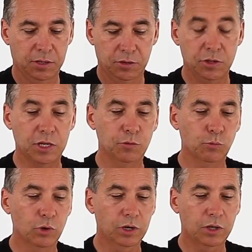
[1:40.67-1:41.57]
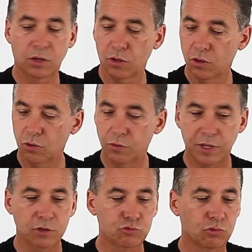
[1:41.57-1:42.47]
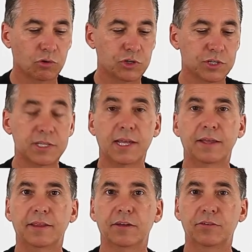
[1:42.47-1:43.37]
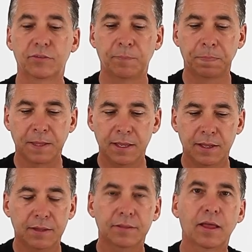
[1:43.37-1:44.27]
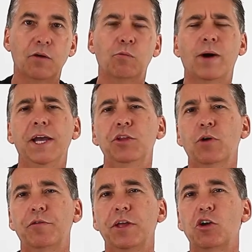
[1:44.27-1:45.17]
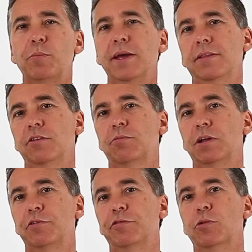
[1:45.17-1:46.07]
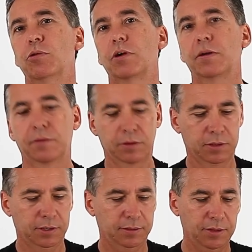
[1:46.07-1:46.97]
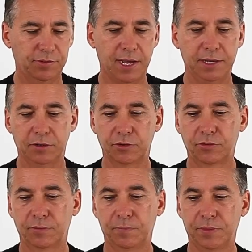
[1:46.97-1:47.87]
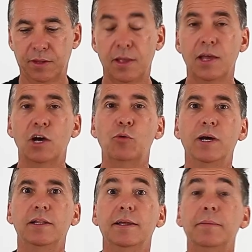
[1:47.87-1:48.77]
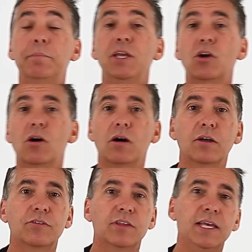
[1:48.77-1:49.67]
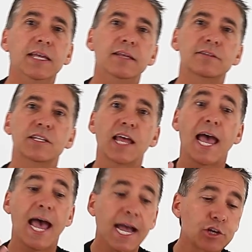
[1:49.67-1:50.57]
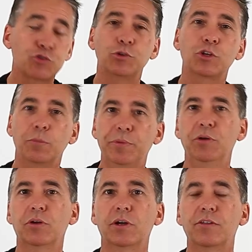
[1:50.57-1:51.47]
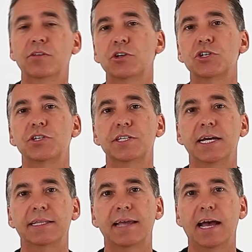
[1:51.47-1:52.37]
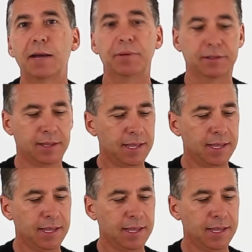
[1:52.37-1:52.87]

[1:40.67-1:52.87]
It can work or you can draw just like this. Now, why do I recommend this one for designers? Well, because it is an actual computer. It's not just a tablet.